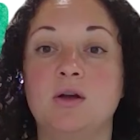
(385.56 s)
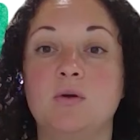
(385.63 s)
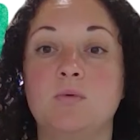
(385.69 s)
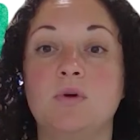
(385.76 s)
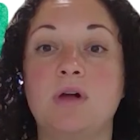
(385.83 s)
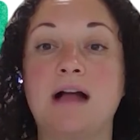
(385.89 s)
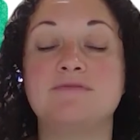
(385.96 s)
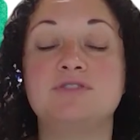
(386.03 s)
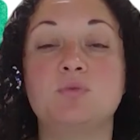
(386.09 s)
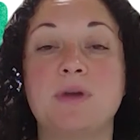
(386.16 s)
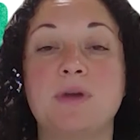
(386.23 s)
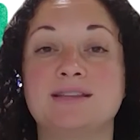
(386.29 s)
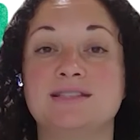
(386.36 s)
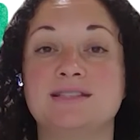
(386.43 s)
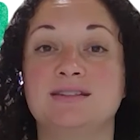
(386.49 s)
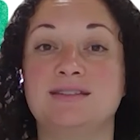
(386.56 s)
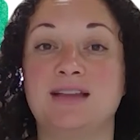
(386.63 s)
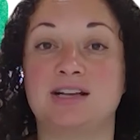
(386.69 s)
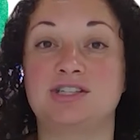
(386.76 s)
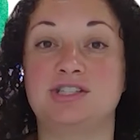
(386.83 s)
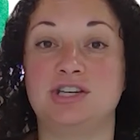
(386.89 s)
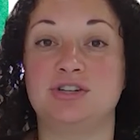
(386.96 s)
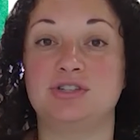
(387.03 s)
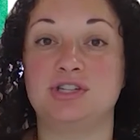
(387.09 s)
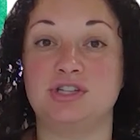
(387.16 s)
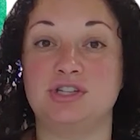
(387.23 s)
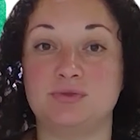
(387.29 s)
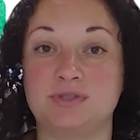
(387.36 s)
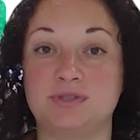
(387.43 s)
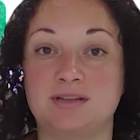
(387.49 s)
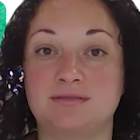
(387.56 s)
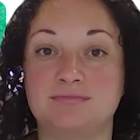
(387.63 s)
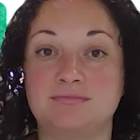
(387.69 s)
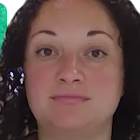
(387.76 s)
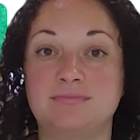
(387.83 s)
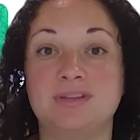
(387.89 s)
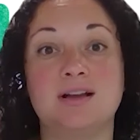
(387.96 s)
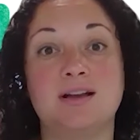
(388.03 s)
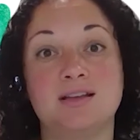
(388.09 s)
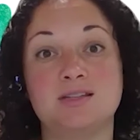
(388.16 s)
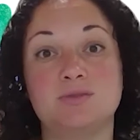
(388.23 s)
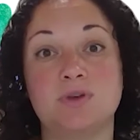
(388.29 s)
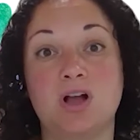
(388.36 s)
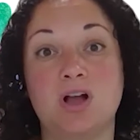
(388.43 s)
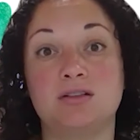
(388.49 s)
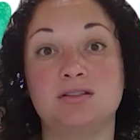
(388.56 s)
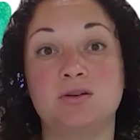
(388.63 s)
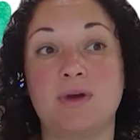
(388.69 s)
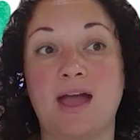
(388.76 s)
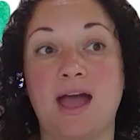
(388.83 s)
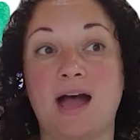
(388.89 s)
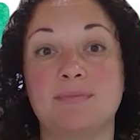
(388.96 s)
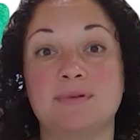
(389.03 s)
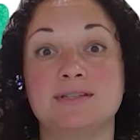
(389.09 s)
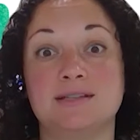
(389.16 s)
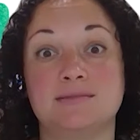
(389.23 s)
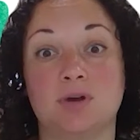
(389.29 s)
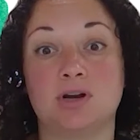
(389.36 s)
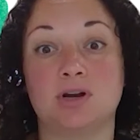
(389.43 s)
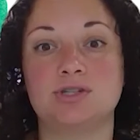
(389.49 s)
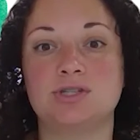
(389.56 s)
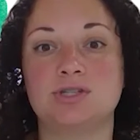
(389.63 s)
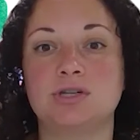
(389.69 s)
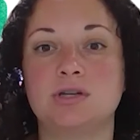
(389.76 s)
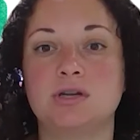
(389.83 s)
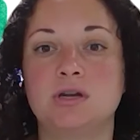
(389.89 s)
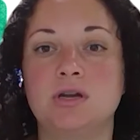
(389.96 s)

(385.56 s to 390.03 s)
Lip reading: will have to wait until next year to use it because we all know what happened in March.